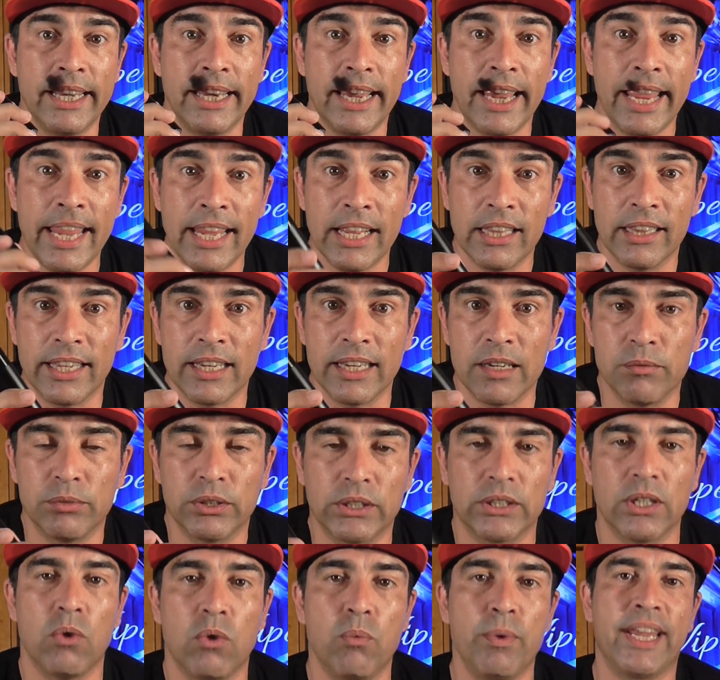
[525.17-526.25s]
in England,
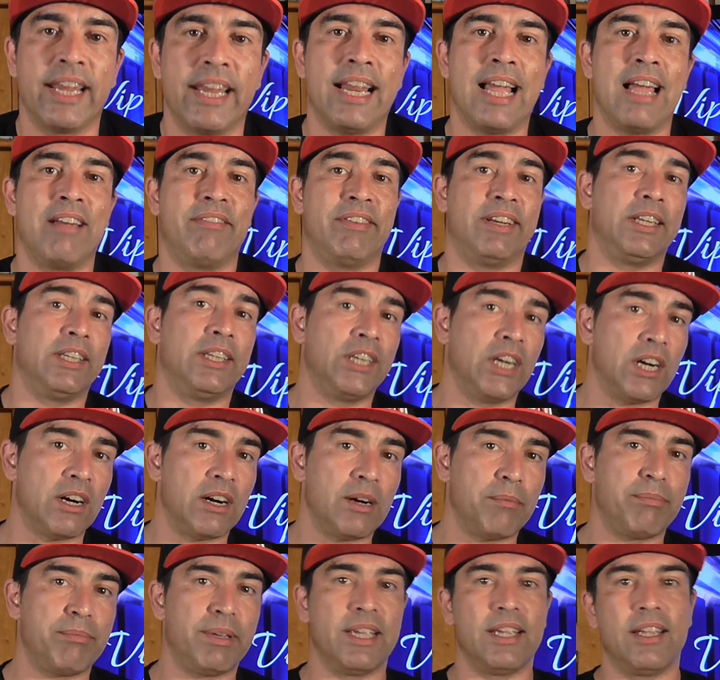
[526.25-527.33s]
so we can have it in
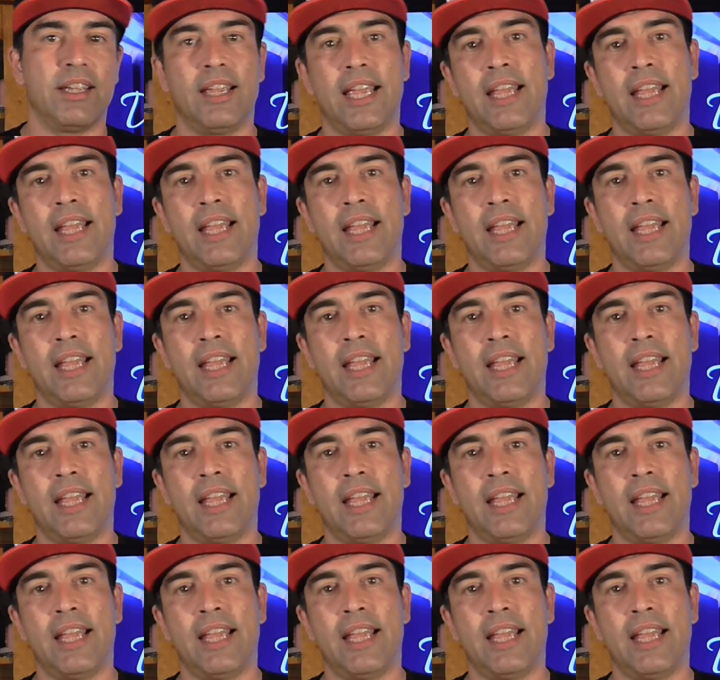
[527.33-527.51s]
Europe.